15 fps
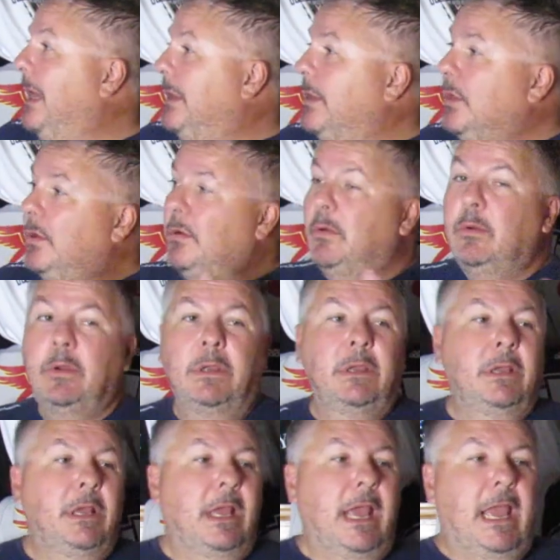Very happy to be
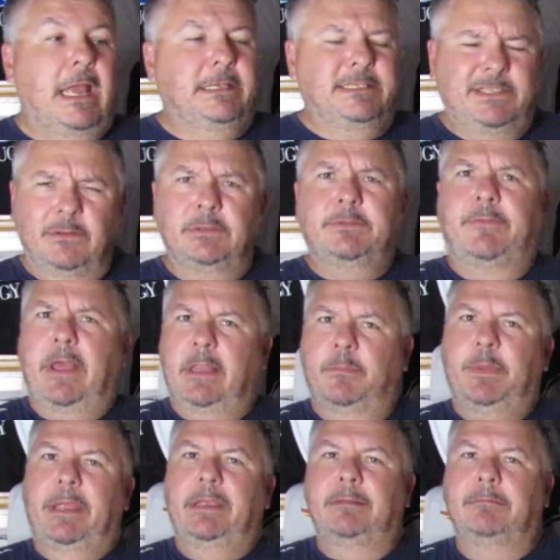in my new
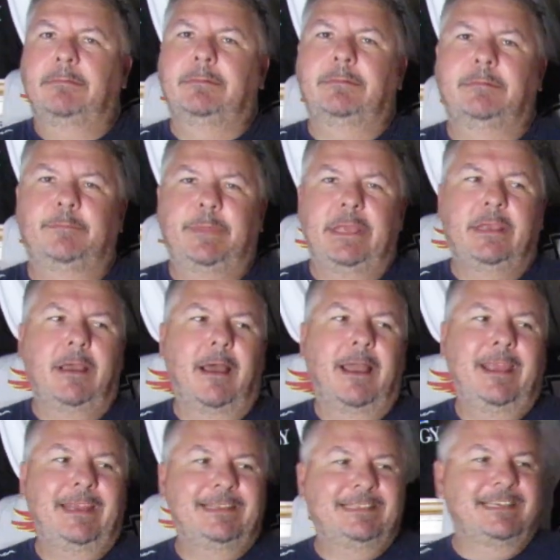and still
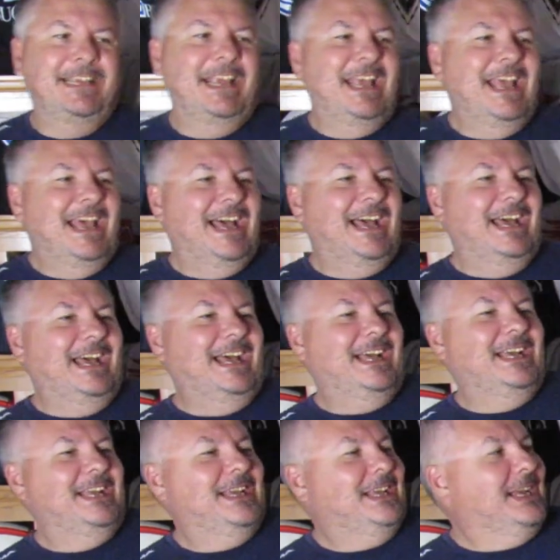developing, be
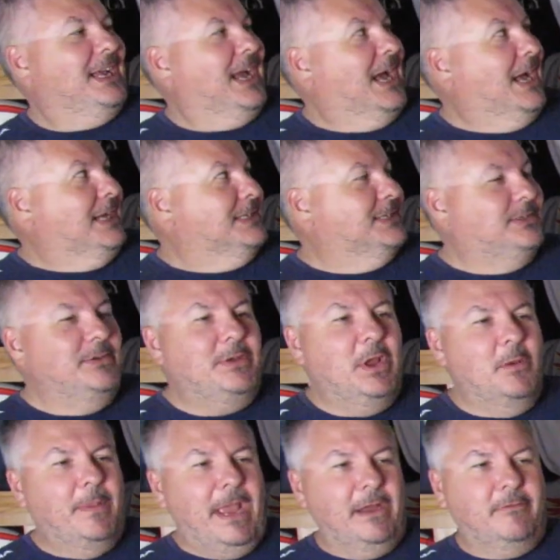kind,
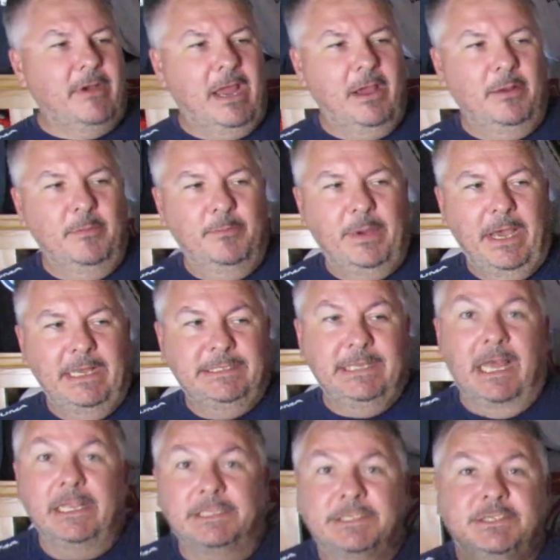
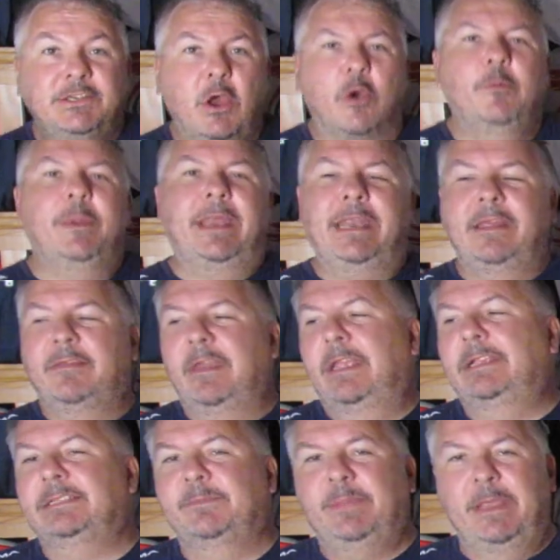studio background,
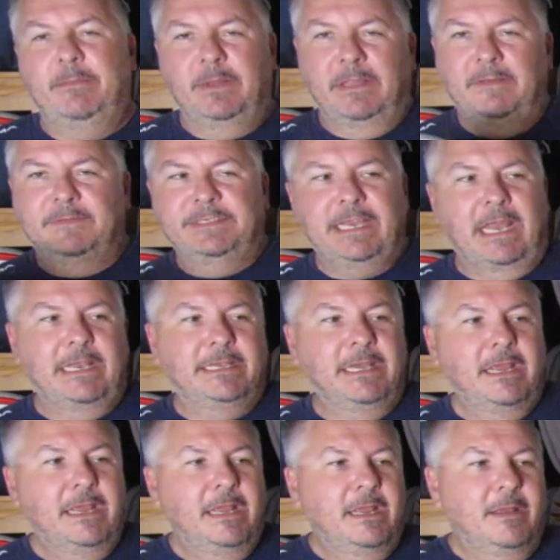but so many
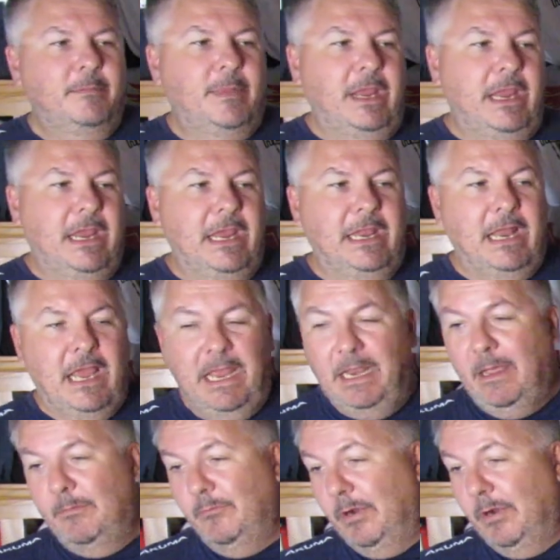things that people have sent